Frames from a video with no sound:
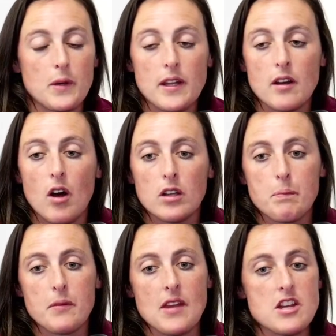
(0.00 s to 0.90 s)
We had all
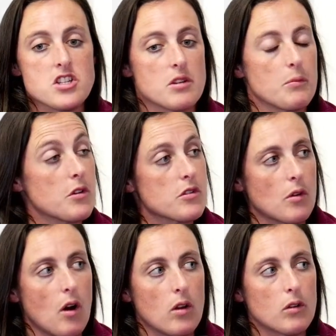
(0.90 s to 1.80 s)
the possession and we were
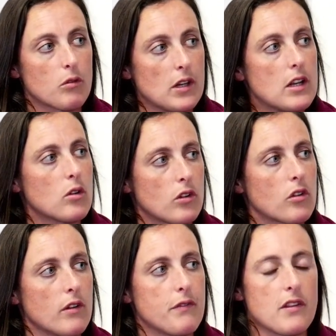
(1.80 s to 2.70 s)
doing all the really good
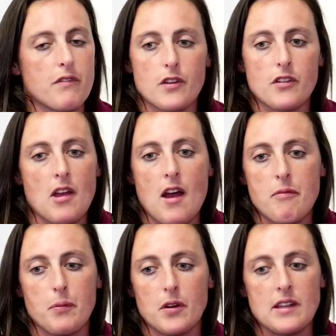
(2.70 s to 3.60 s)
stuff in the first
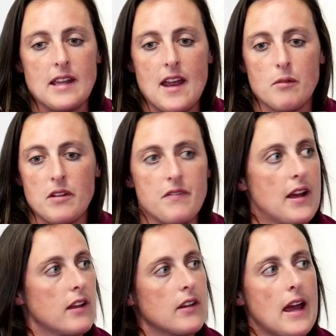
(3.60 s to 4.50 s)
half, but in the end, we
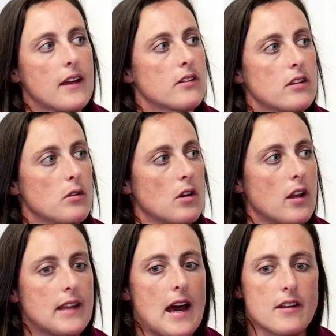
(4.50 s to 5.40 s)
failed to execute
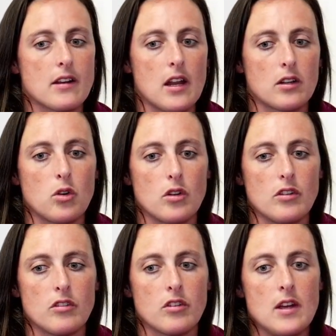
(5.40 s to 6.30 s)
on that and, and
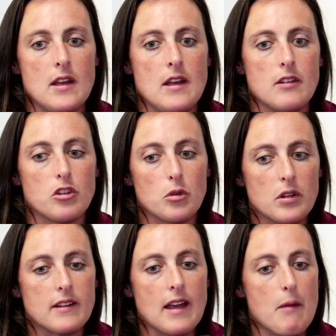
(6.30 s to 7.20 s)
couldn't do
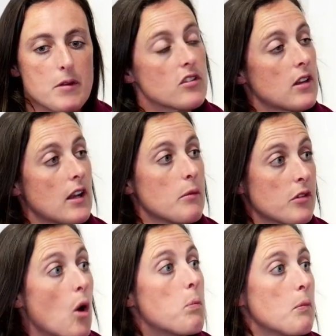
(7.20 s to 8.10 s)
the damage that I
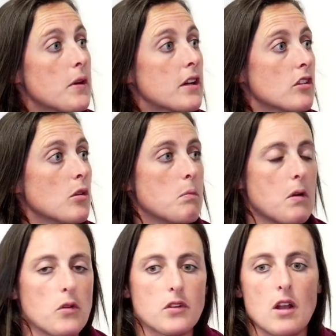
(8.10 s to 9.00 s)
was hoping we could do and
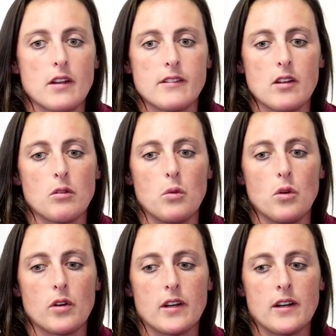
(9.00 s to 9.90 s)
blow Scotland out of the
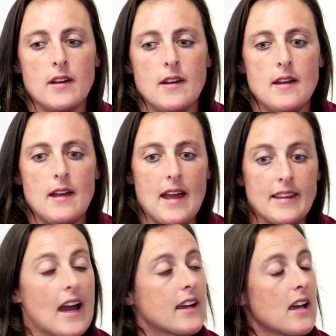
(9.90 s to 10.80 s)
water.
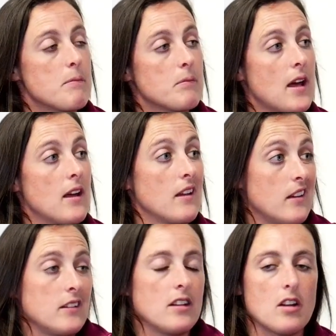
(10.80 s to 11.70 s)
And that came, uh,
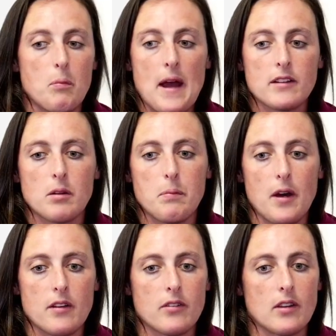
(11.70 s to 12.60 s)
you know, back to
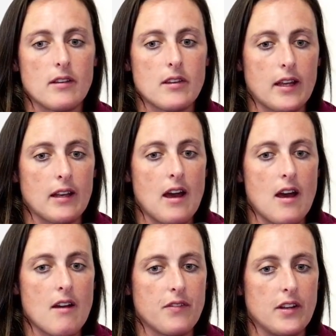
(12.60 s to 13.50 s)
bite us in the second
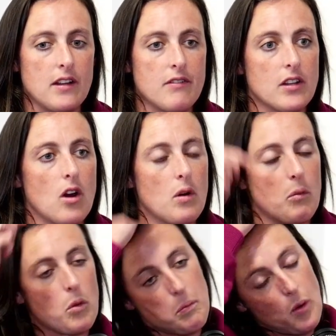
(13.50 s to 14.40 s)
half. And even though
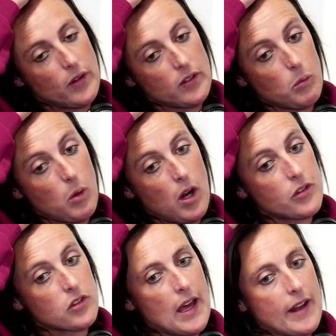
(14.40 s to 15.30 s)
at one point it
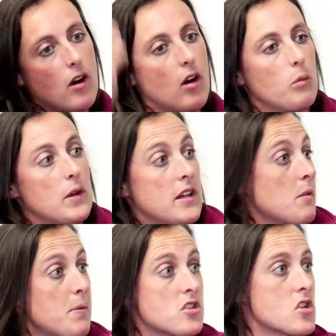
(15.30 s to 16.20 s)
was ten all, we
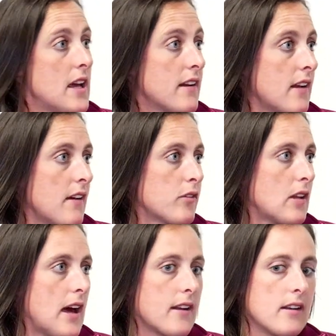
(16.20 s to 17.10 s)
capitulated after
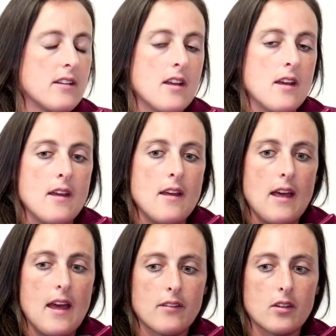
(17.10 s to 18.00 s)
that. And
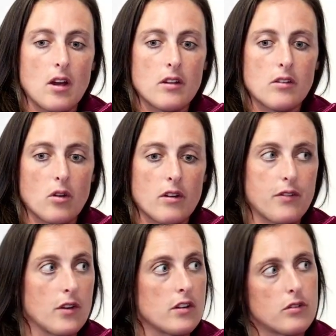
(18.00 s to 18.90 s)
uh, Scotland scored a
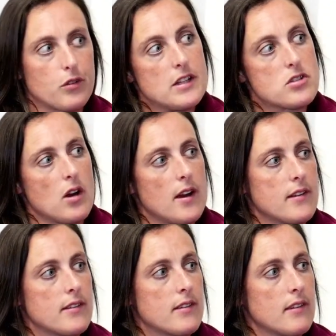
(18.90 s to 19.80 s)
further three
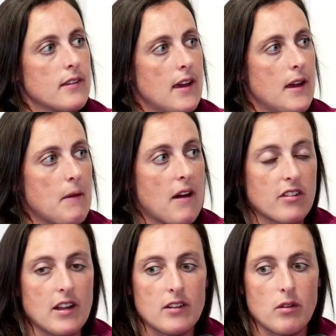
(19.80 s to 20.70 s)
tries um,
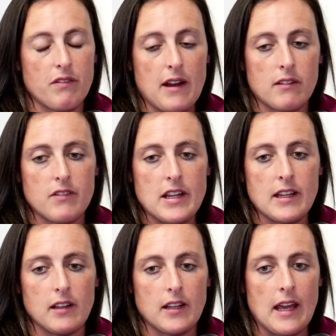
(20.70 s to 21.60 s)
after that to effectively
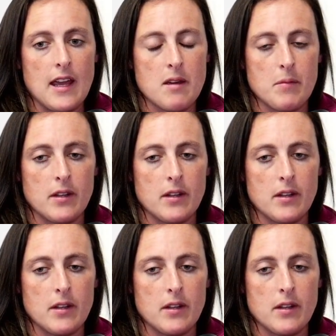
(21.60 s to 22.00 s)
kill the game.